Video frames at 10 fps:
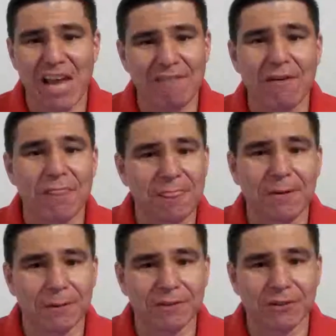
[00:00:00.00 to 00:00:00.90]
have a
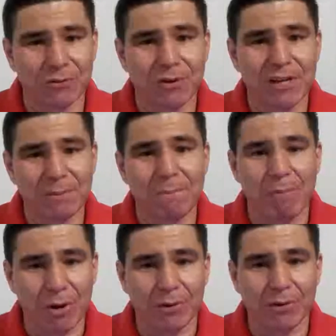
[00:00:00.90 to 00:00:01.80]
third-degree
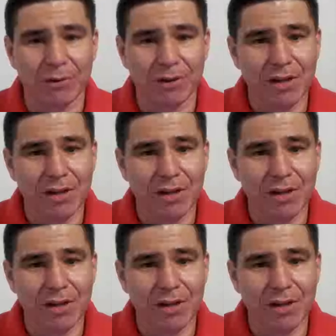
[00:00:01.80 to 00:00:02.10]
burn